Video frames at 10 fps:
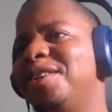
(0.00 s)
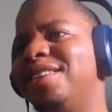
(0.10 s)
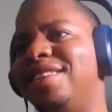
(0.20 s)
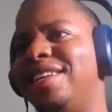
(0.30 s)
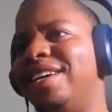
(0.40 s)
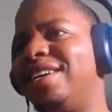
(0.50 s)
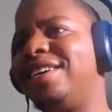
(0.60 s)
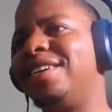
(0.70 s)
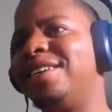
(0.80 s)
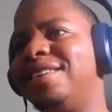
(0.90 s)

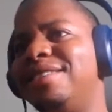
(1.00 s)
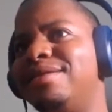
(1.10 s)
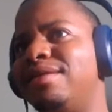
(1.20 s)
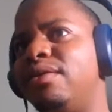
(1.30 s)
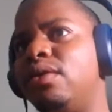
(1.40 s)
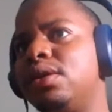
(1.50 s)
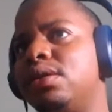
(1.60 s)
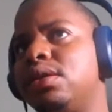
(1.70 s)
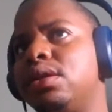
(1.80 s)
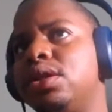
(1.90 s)
Like,
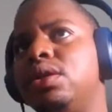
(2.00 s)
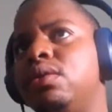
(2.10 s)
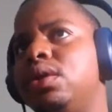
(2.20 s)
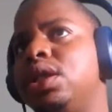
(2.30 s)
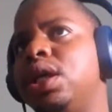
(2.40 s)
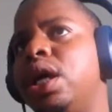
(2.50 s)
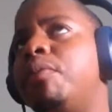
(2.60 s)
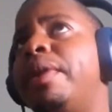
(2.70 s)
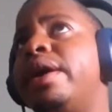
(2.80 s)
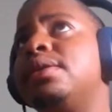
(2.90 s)
was she
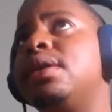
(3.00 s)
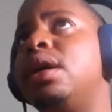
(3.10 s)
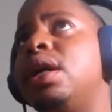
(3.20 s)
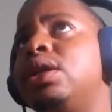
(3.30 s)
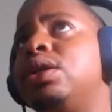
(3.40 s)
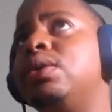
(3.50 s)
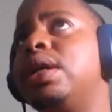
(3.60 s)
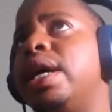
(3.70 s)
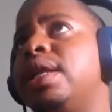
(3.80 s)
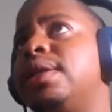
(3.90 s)
helped us to
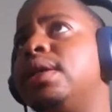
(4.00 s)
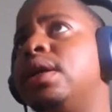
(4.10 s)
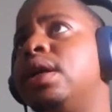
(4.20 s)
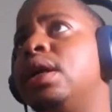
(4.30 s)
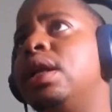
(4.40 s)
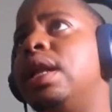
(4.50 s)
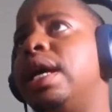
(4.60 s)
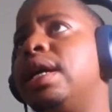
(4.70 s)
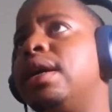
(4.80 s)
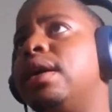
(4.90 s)
get
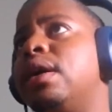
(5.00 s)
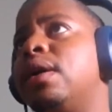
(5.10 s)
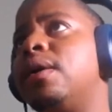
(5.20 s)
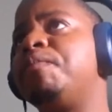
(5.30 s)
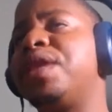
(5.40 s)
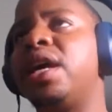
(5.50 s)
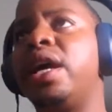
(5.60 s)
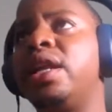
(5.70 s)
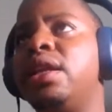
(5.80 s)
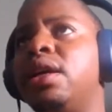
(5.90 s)
like the
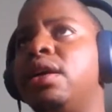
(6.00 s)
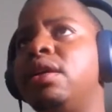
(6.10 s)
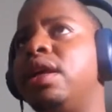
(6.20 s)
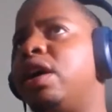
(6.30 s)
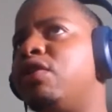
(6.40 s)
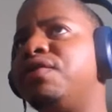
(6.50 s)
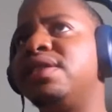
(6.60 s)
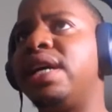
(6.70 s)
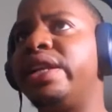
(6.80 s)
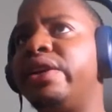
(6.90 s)
head of
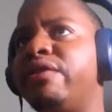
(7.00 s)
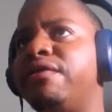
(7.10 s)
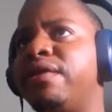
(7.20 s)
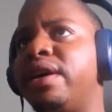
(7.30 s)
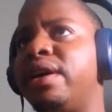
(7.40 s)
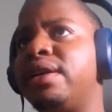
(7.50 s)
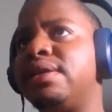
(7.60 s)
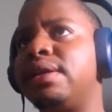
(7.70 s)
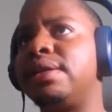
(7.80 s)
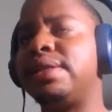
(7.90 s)
design of
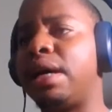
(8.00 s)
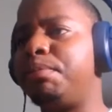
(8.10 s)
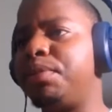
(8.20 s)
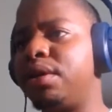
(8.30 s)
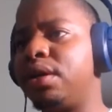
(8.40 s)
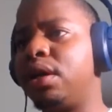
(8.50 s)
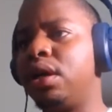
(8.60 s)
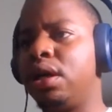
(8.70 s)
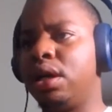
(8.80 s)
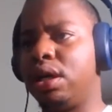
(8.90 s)
SAP
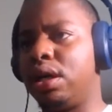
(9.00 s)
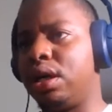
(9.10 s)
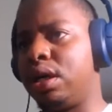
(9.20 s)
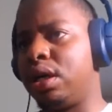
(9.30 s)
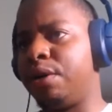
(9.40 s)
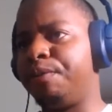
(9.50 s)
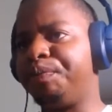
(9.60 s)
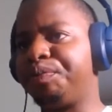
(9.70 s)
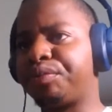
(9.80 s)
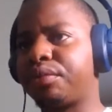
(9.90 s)
uh,
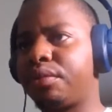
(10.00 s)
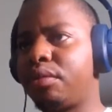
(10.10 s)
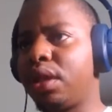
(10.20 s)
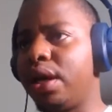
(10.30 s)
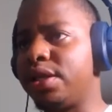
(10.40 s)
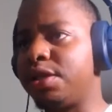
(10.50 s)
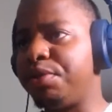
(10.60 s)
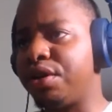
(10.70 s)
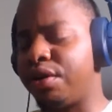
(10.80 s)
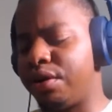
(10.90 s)
as
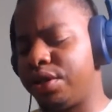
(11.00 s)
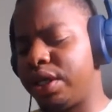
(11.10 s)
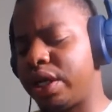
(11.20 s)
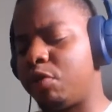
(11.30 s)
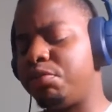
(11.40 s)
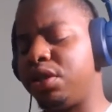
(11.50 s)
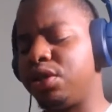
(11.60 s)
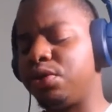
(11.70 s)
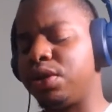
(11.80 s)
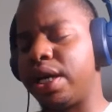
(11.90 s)
speaker. She helped me
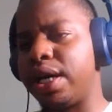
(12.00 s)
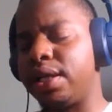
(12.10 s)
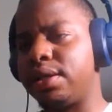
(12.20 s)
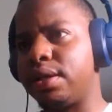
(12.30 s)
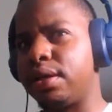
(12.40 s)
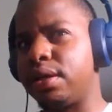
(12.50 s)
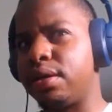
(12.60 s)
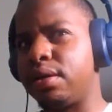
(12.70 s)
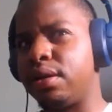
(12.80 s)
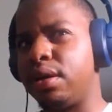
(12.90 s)
to get the